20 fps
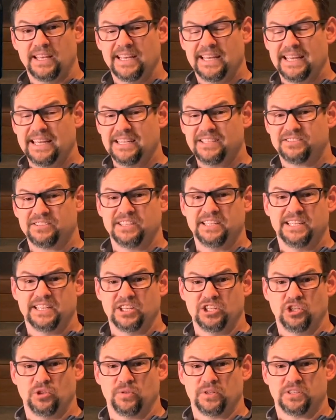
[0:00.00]
easily
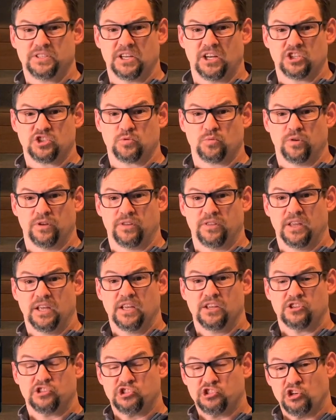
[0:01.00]
get you in touch with
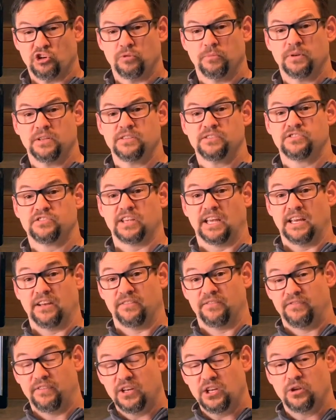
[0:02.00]
sermons and
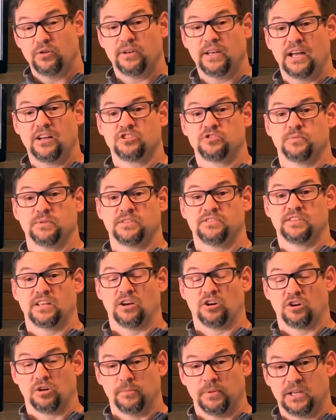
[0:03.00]
video announcements that
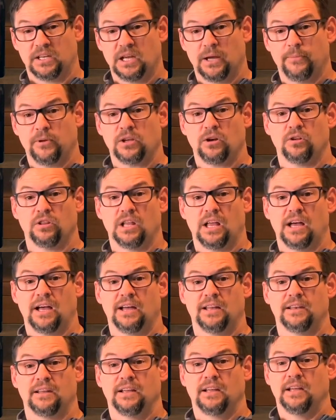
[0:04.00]
are going to be coming
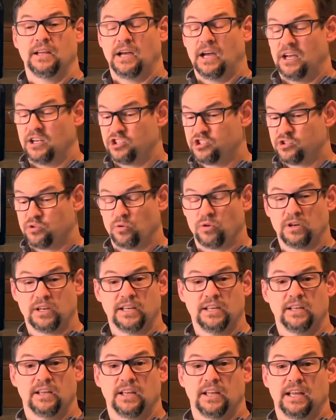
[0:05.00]
online
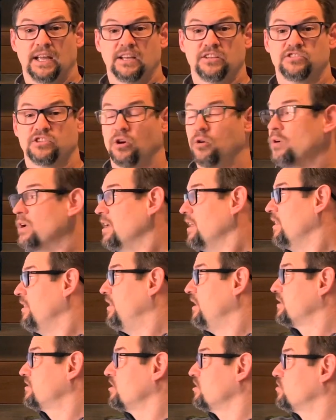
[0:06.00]
shortly. And so
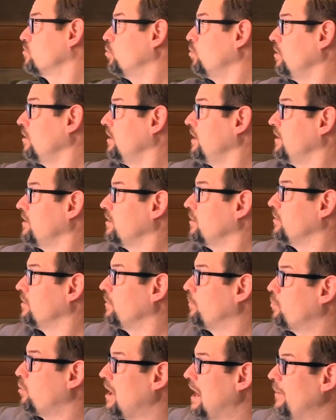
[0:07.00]
this is really
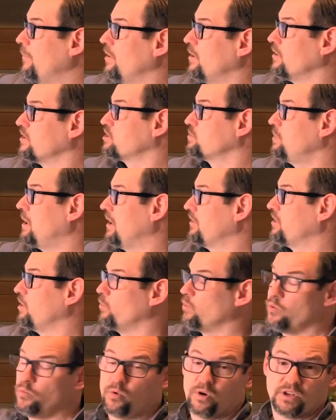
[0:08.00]
the primary spot that
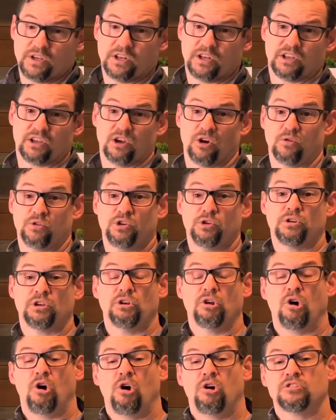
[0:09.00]
we want you to go. You
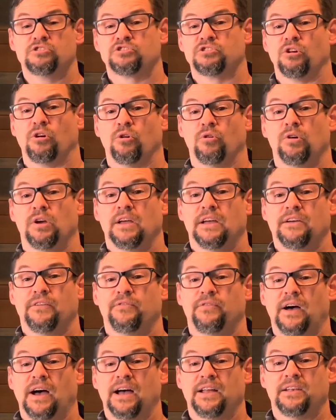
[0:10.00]
can also
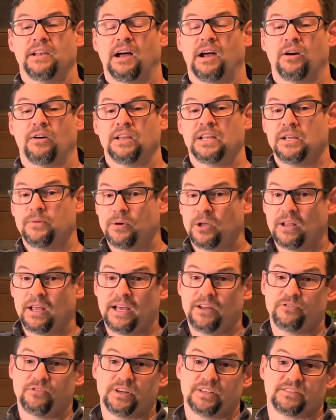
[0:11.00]
find our email
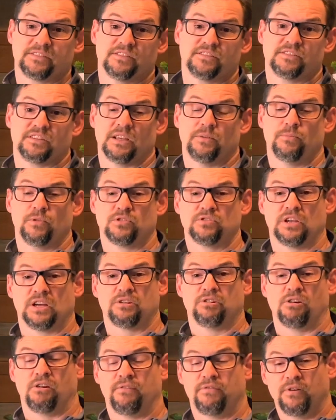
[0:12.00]
addresses and most
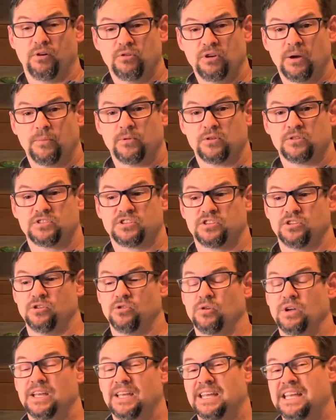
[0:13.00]
likely our phone numbers
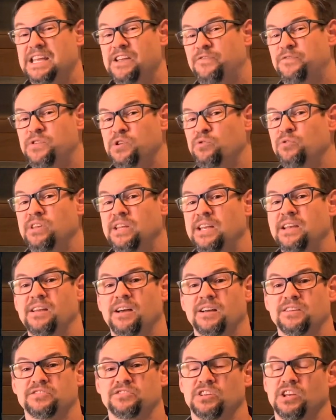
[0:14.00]
too. If you need
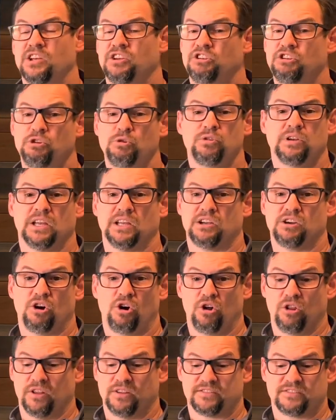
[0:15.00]
us, you can
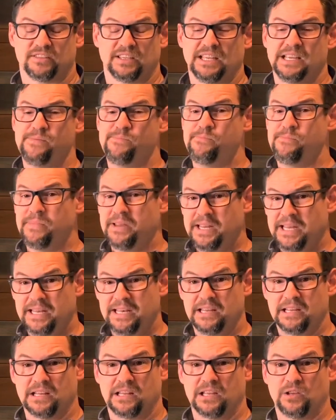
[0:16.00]
call us
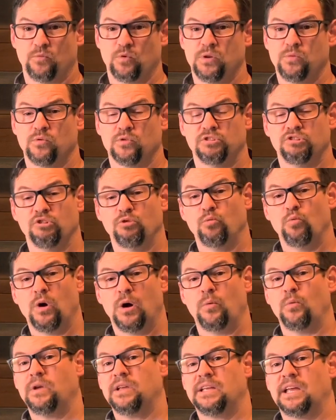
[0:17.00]
immediately. We will do
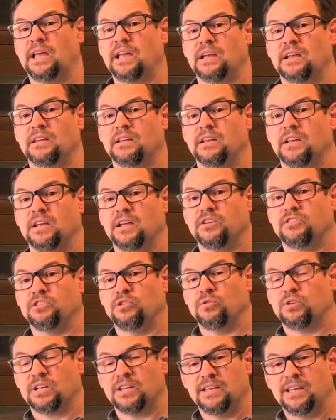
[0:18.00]
what we can
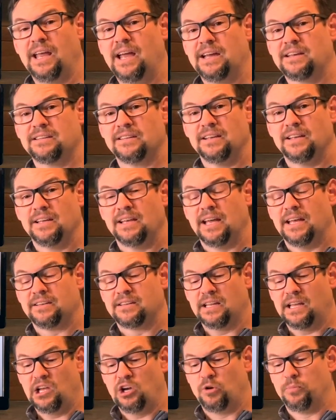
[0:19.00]
to connect and
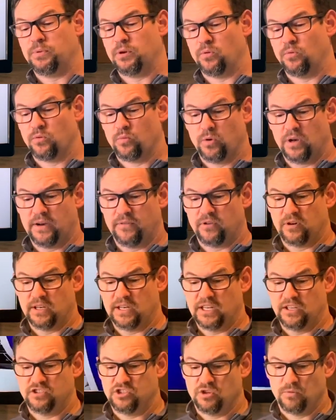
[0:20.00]
to help you with whatever
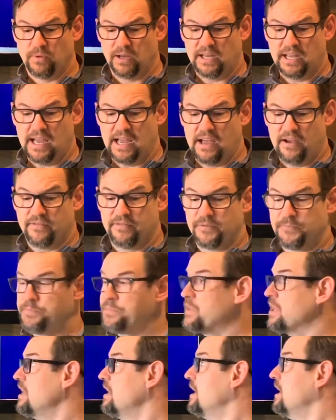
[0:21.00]
needs you may have.
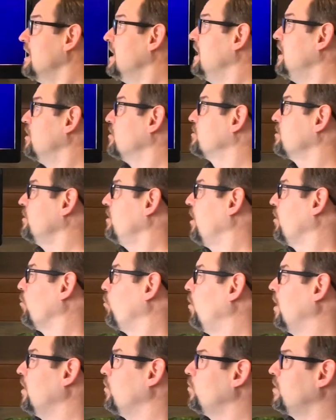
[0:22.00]
Here's another
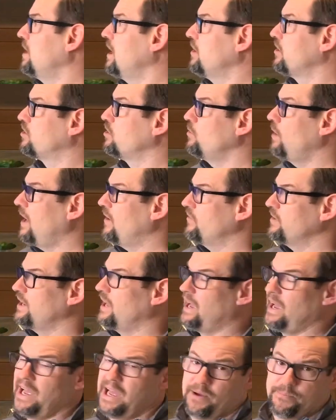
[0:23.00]
way. We do have an
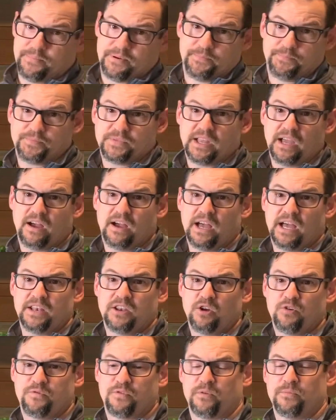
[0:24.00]
app. Now, I
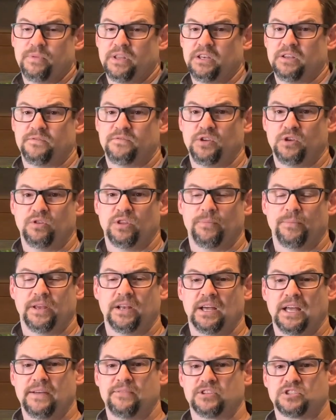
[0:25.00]
know for many of you that may
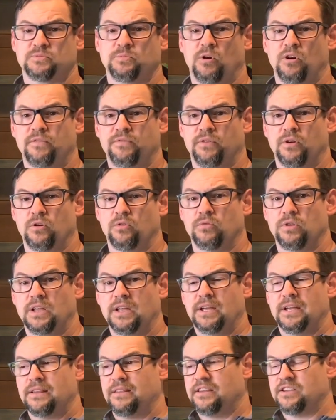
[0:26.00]
not have a smartphone,
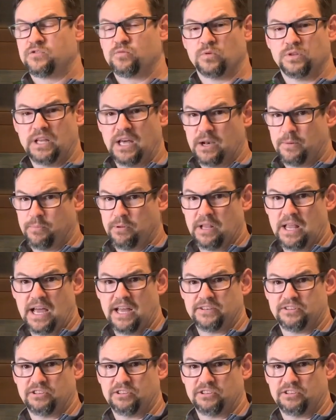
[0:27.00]
this will not apply